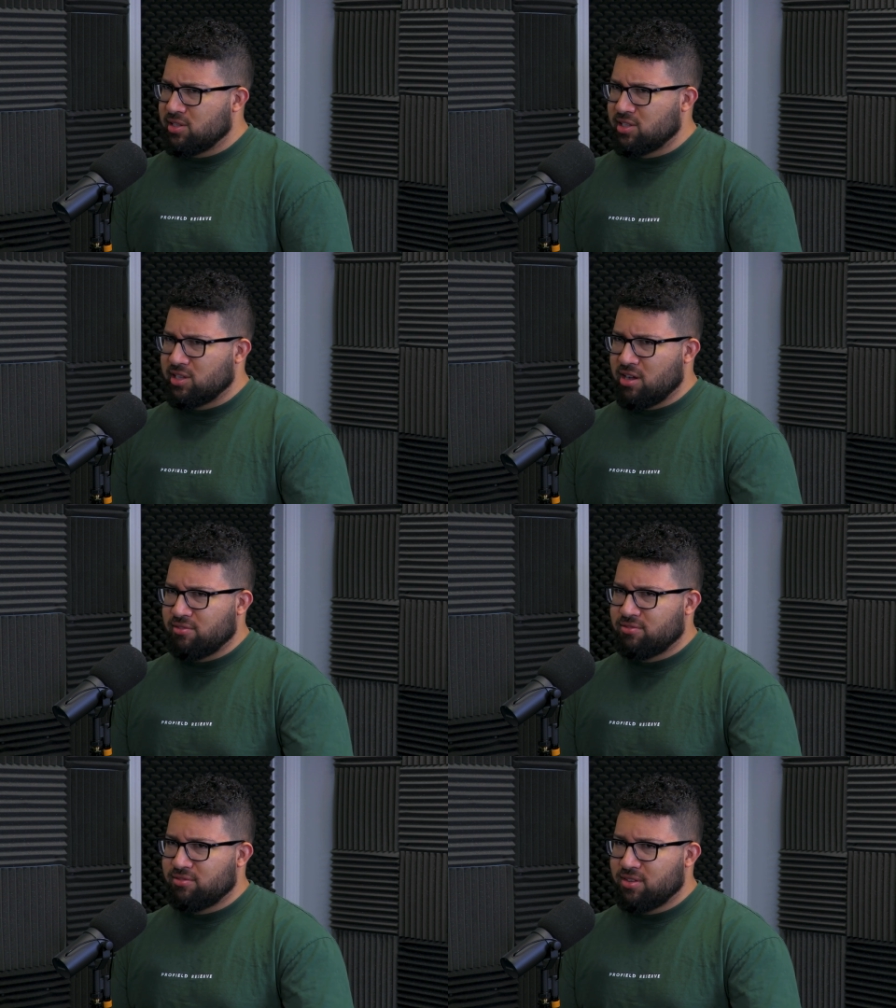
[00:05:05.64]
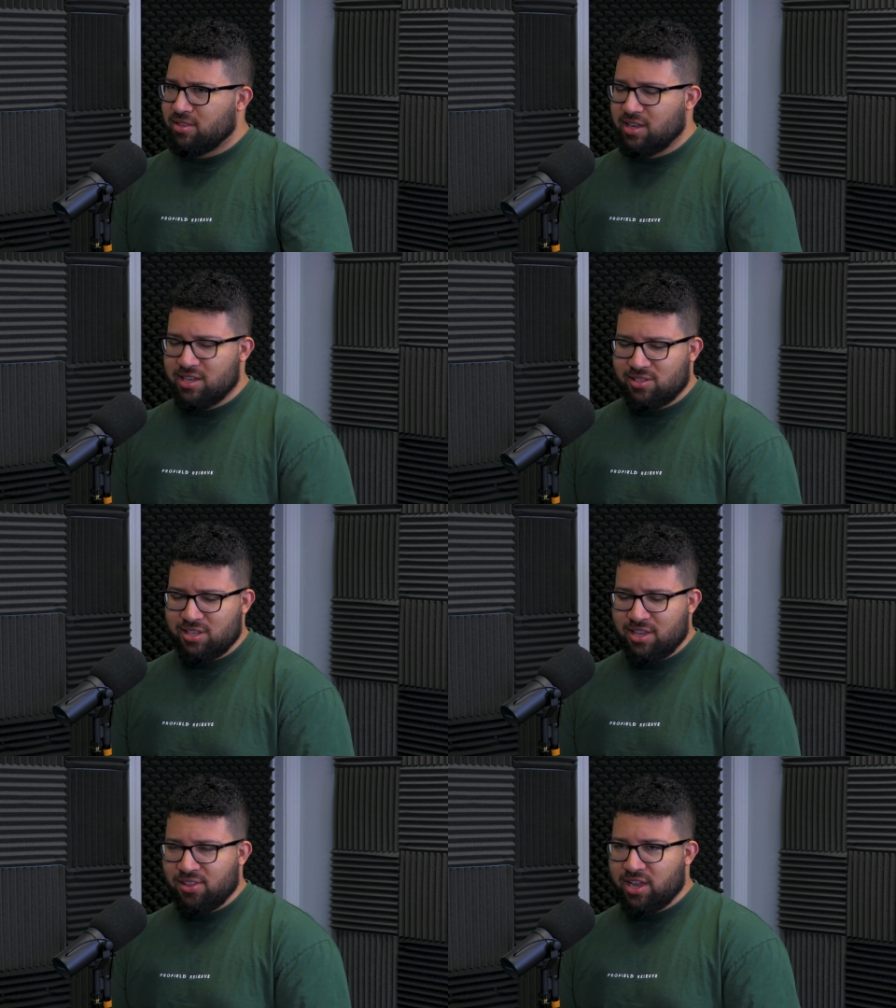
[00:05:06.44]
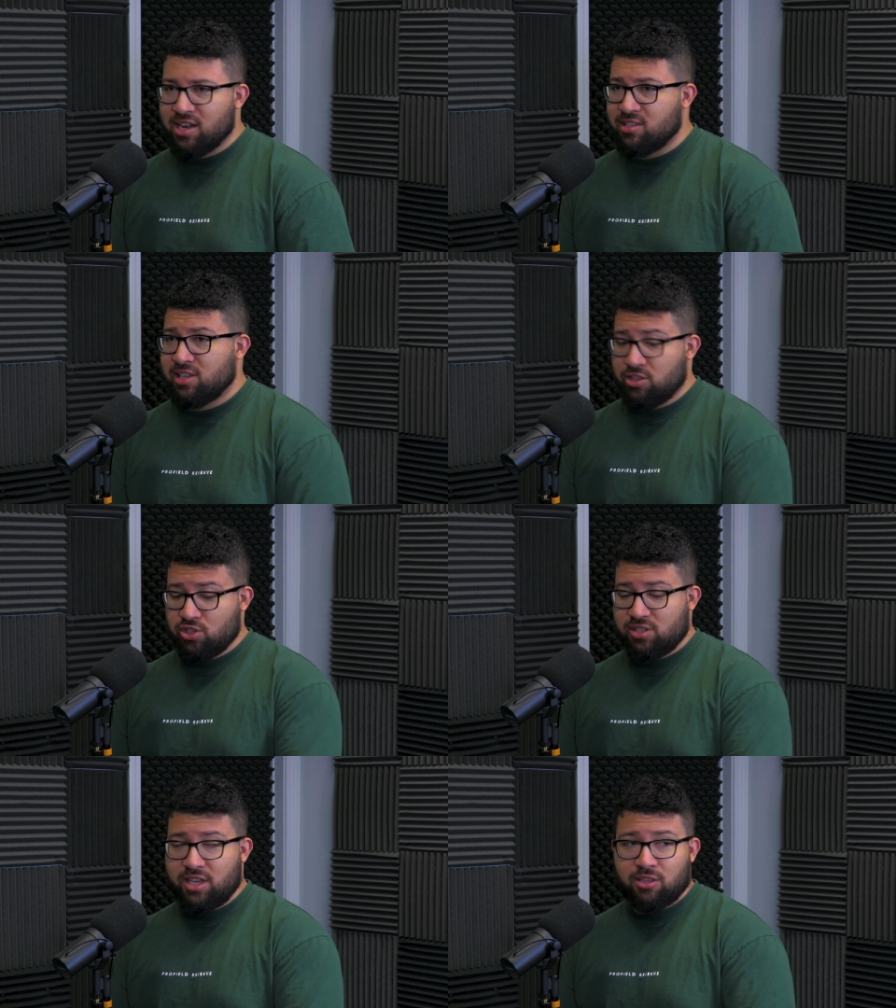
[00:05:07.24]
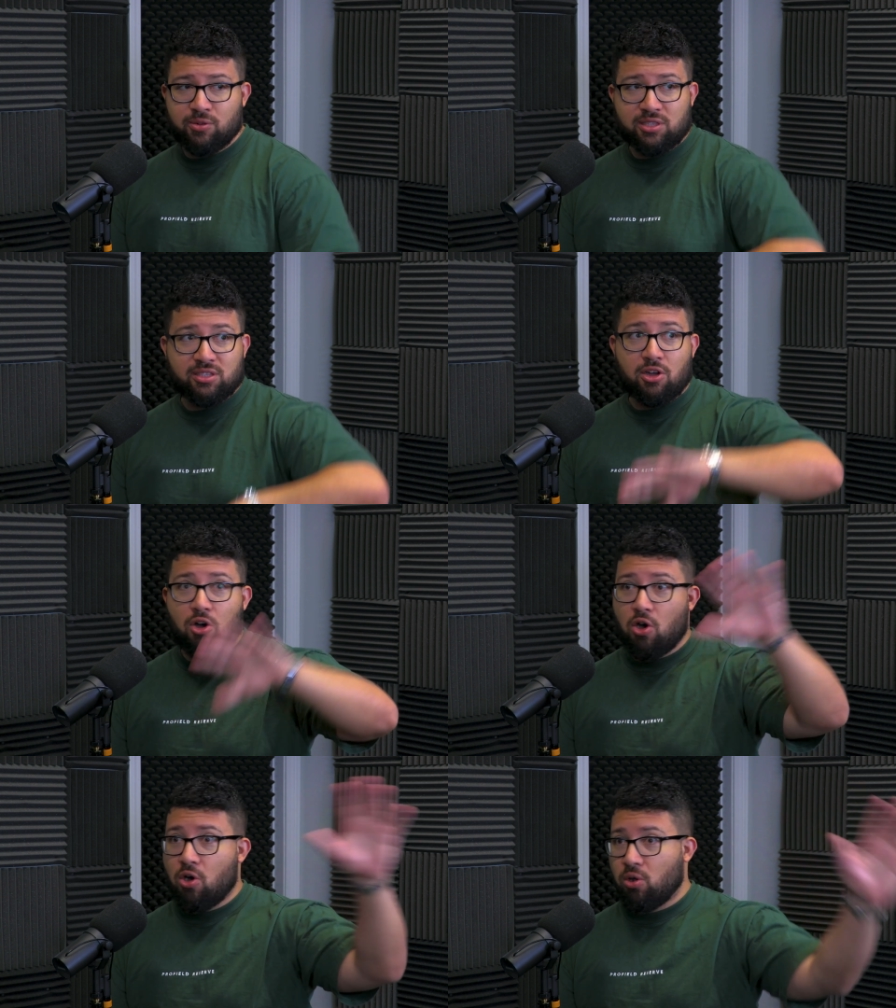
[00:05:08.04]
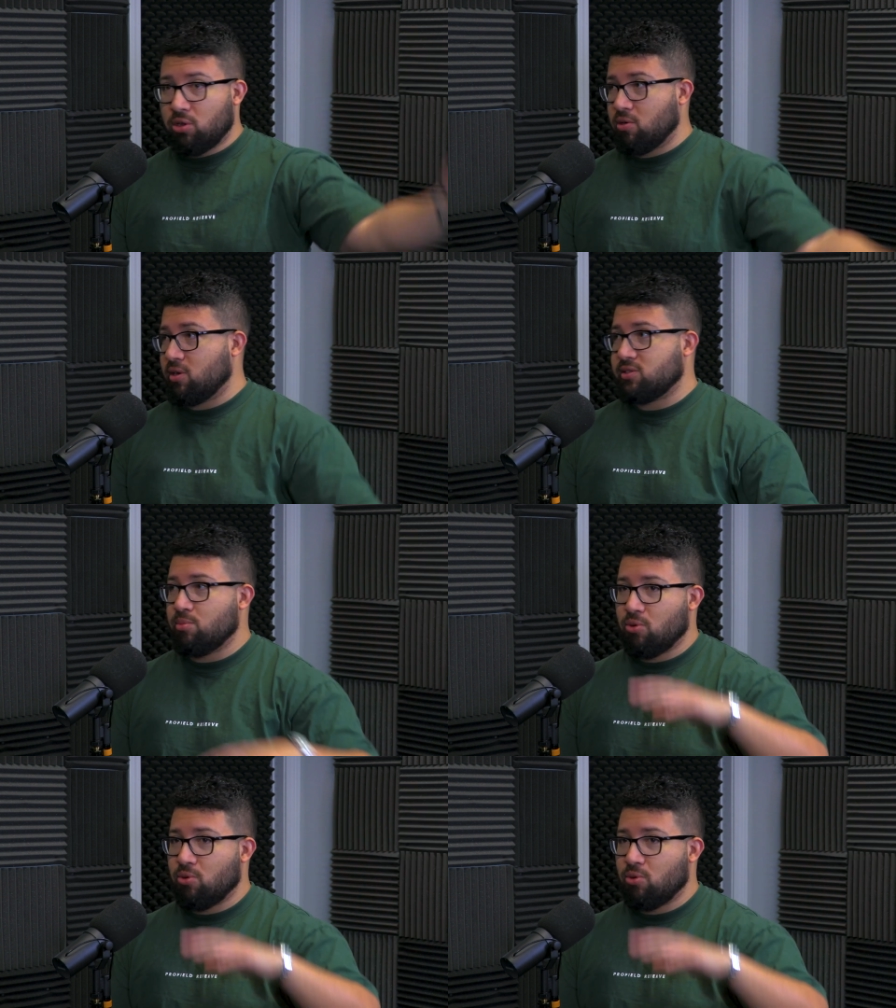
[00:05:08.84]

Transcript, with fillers: stuff that I see. Like, and it's not just St. Louis, it's all across the